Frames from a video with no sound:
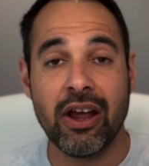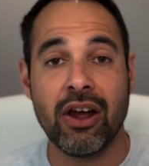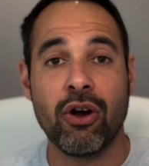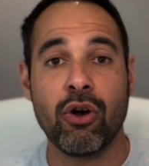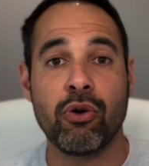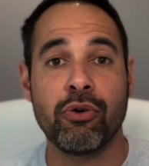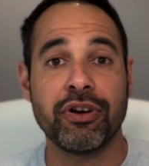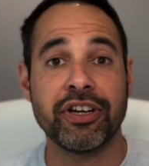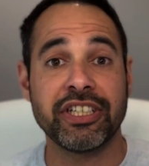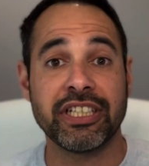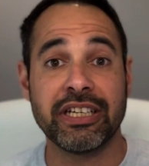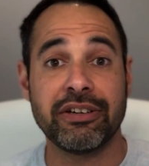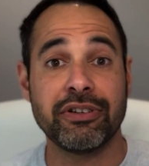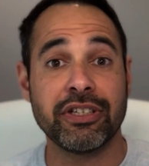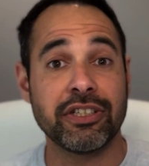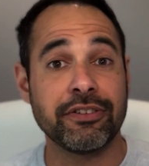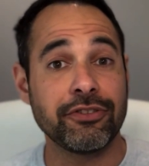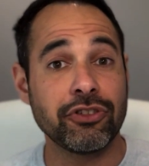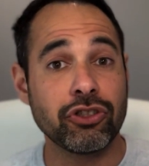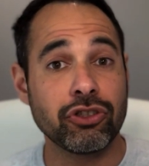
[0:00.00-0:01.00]
or a
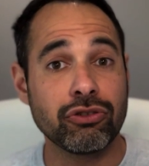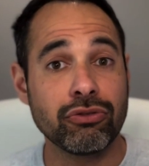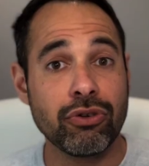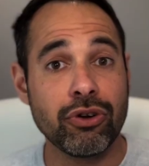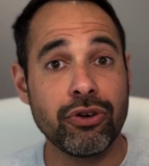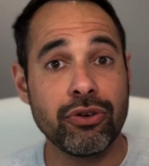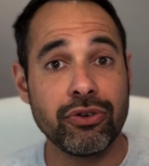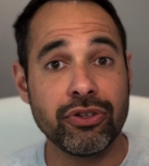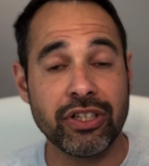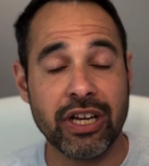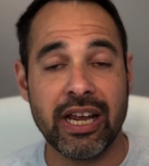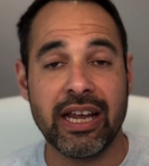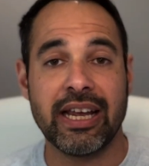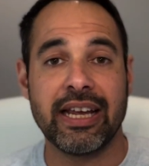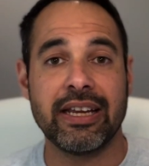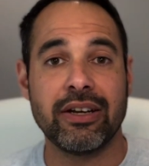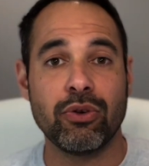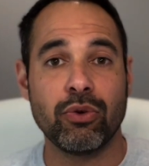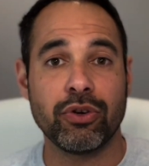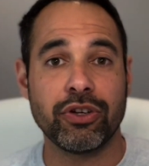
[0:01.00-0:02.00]
series of screws
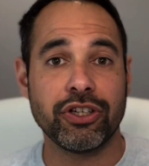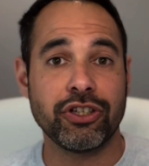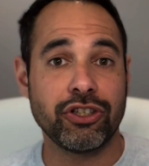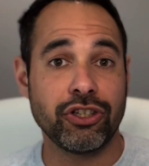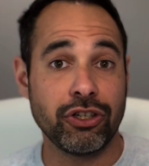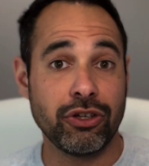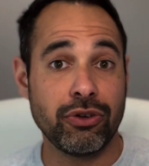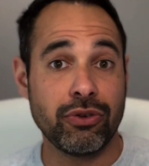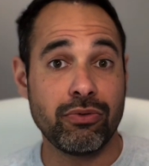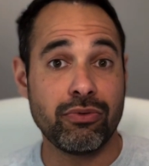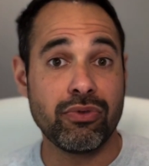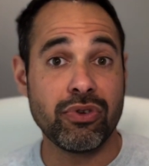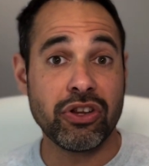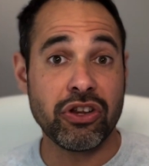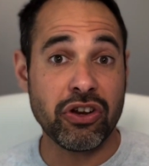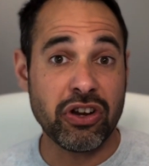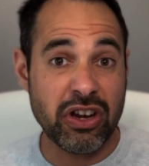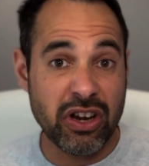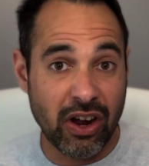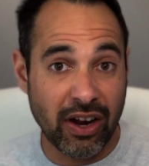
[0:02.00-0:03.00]
in order to
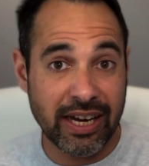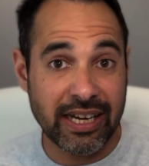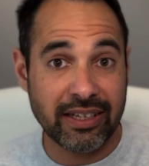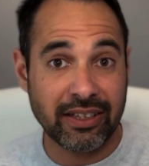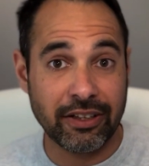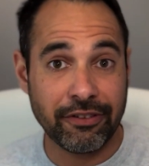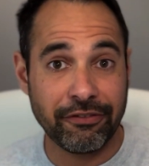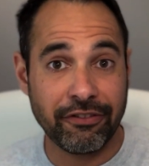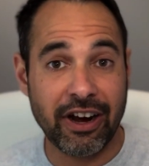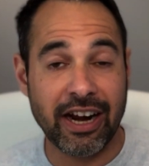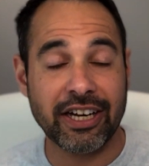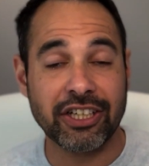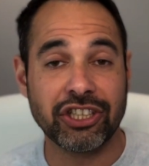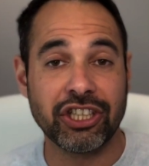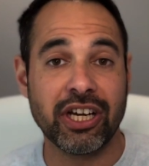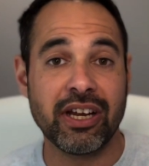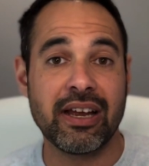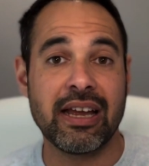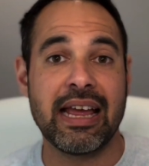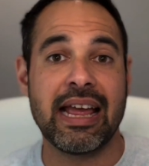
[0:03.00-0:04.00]
unite the
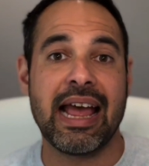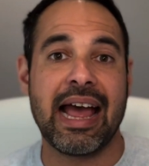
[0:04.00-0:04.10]
fracture